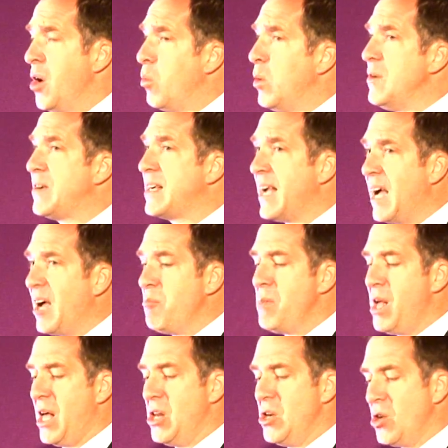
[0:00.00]
We've come
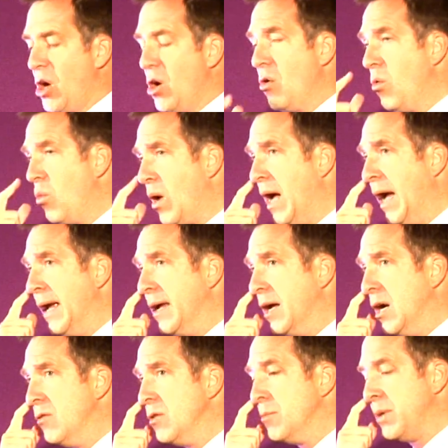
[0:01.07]
a long way over the